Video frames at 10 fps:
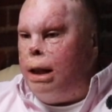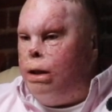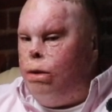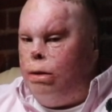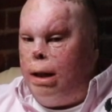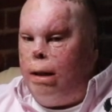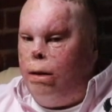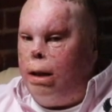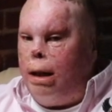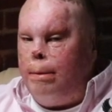St. Jude's and I'll
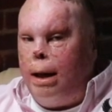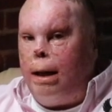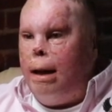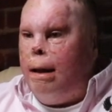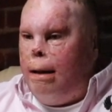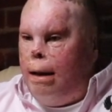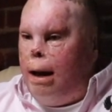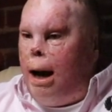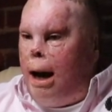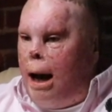look and I'll be like,
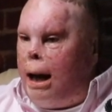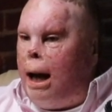I